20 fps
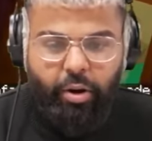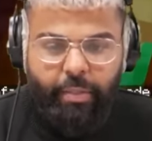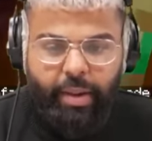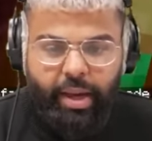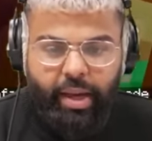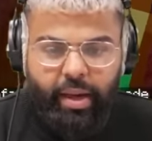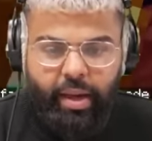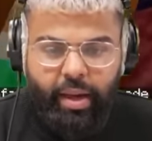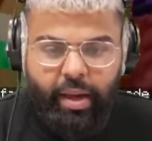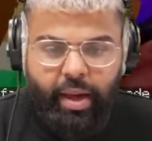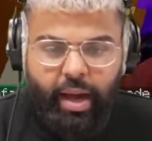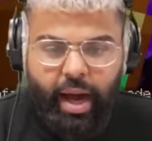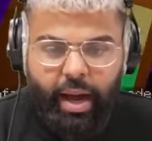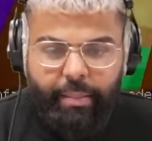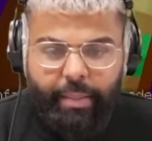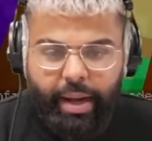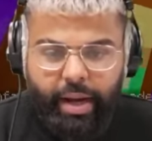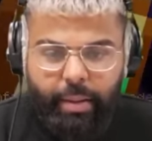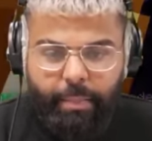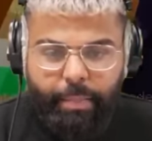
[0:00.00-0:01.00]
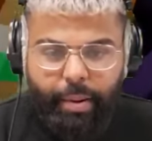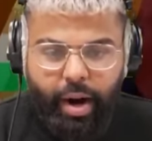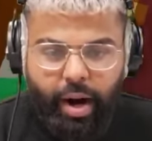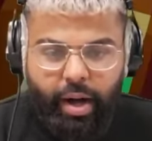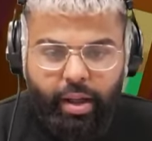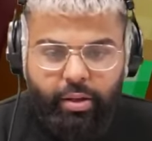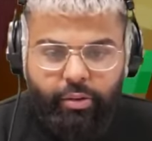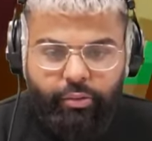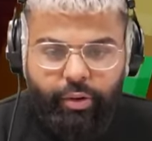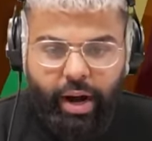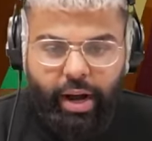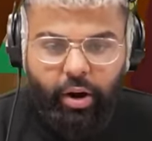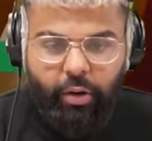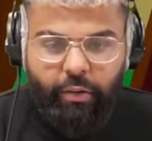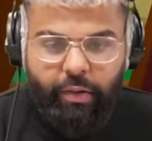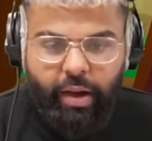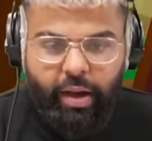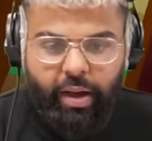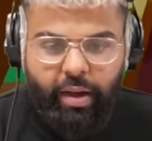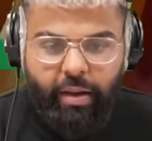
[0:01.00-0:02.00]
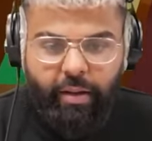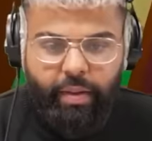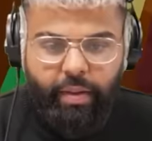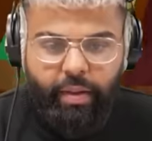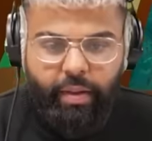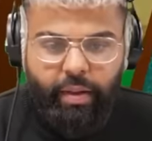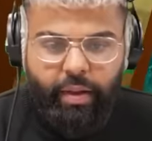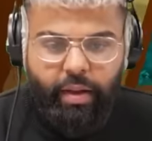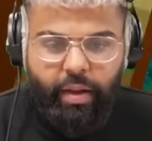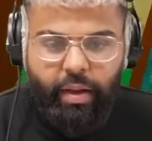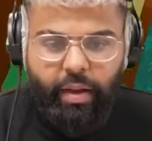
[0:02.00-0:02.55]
me. I made yeah, a path right over yeah. here. Yeah, I'm right